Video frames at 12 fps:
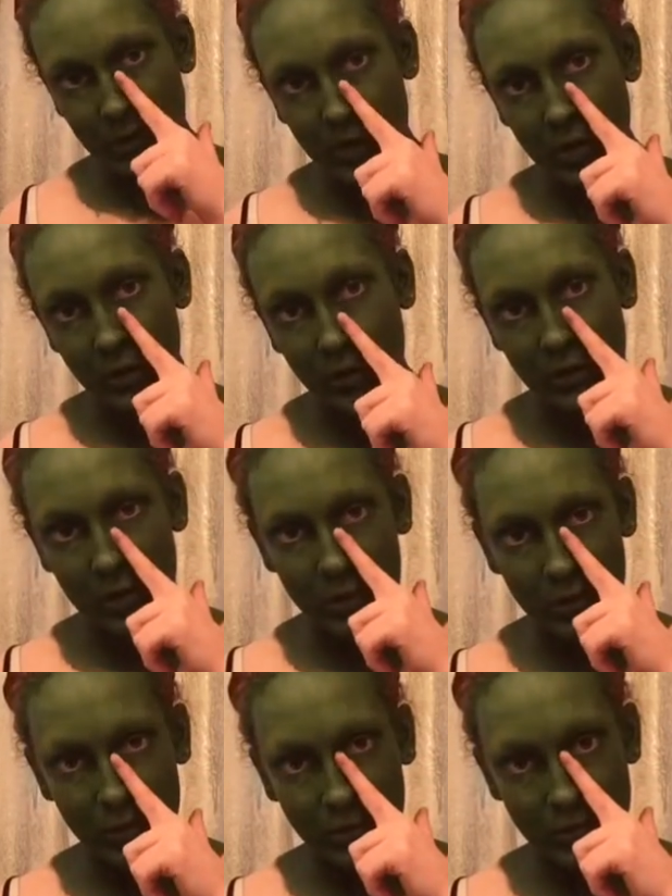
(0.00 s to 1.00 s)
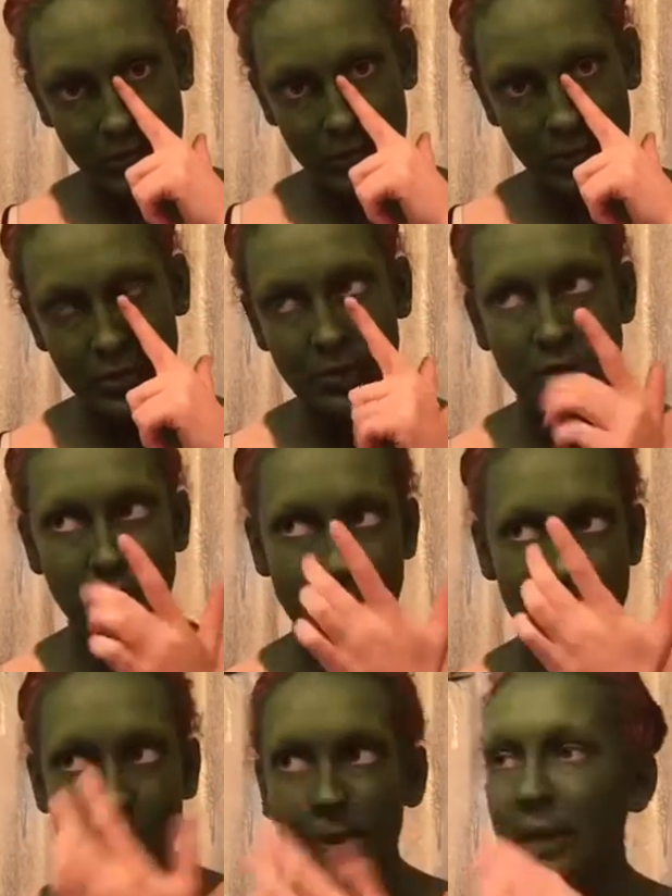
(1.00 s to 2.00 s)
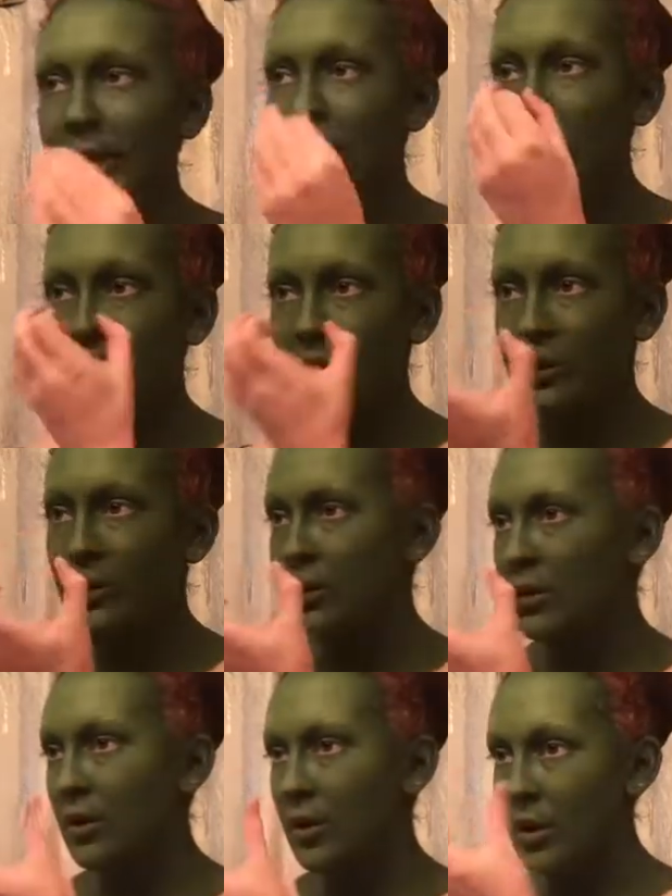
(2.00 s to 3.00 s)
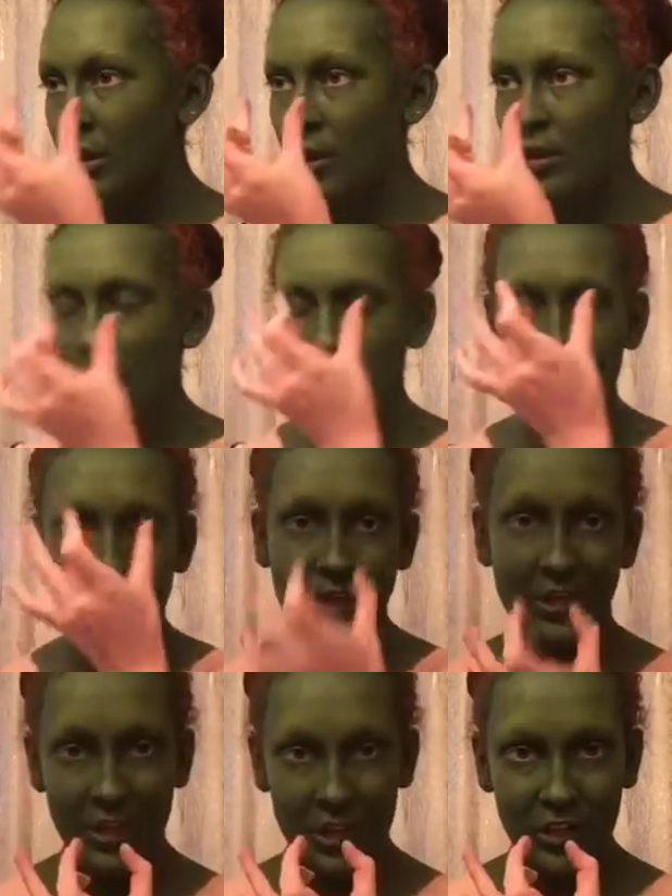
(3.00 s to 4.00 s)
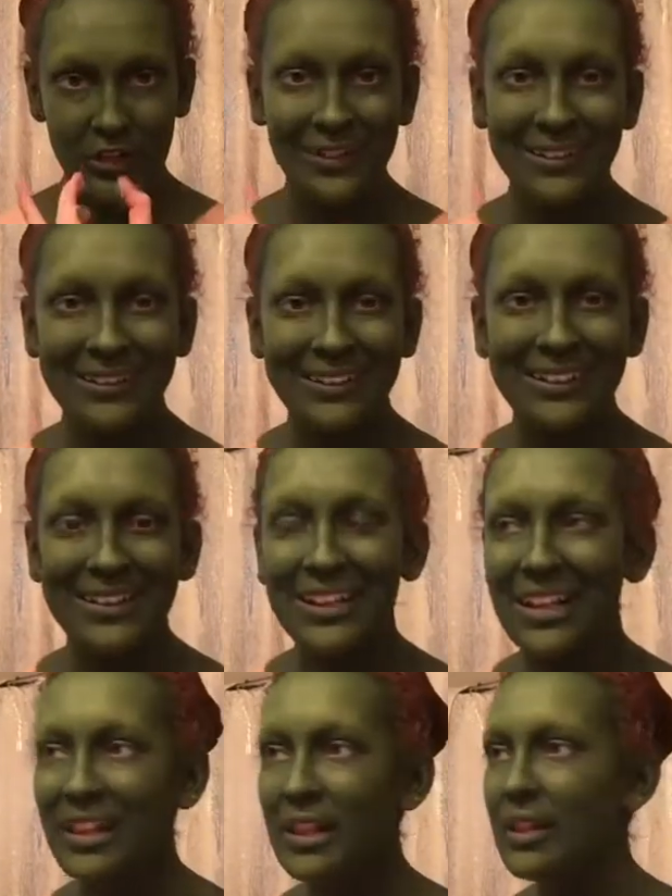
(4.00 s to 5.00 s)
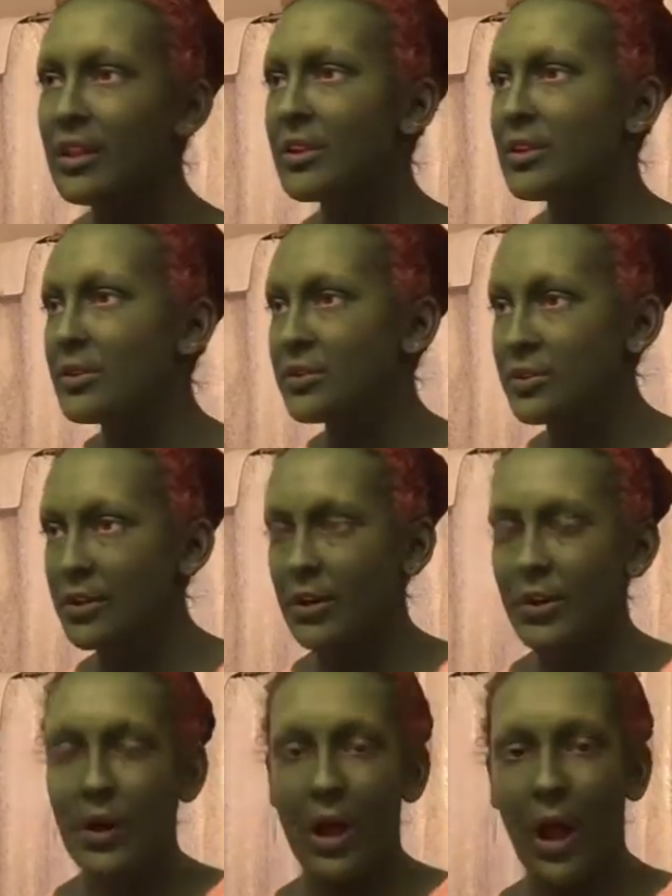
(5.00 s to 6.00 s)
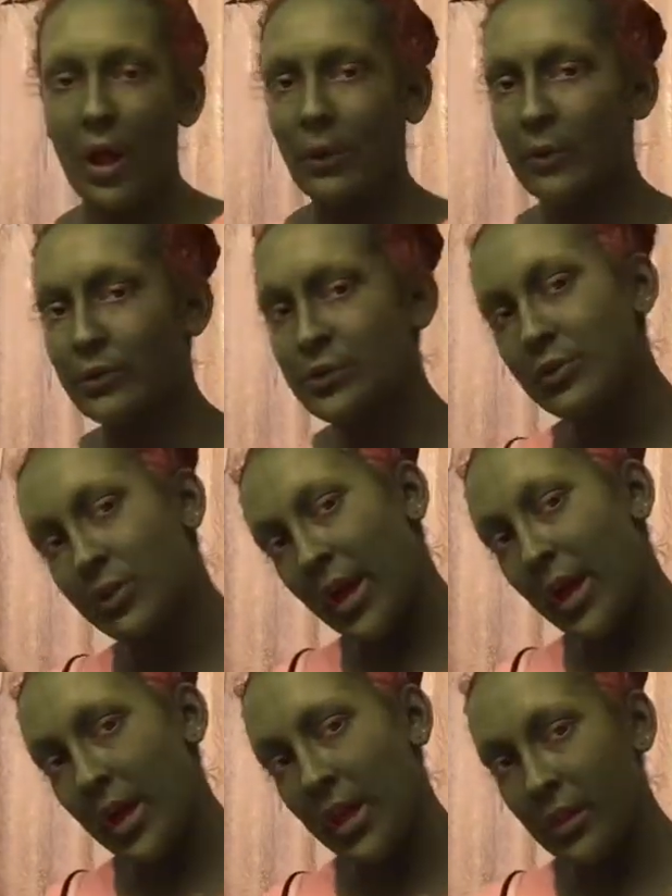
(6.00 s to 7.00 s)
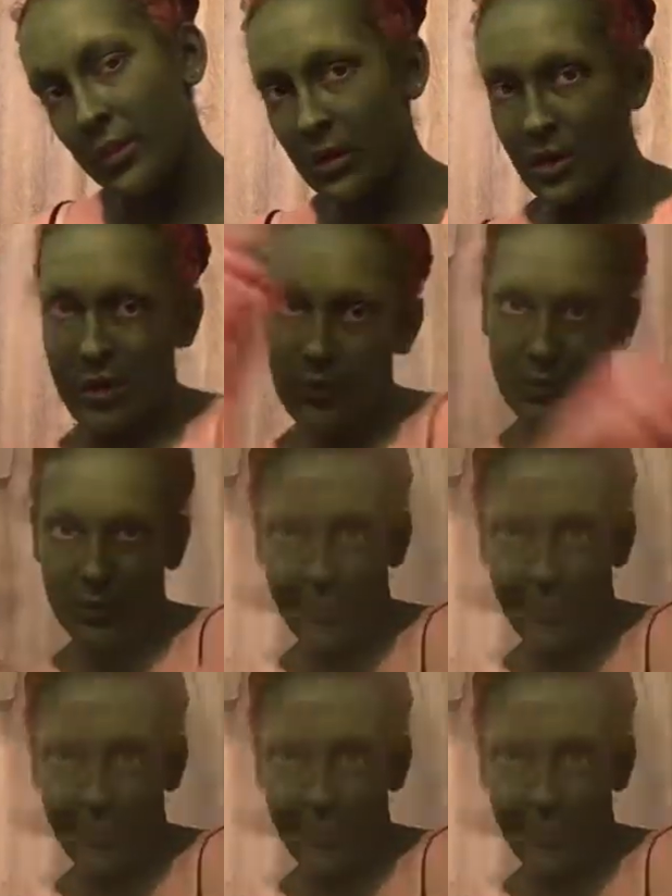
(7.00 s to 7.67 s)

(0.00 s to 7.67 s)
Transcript: on the nose, just to make it look thinner. So I will do that, and then I'll be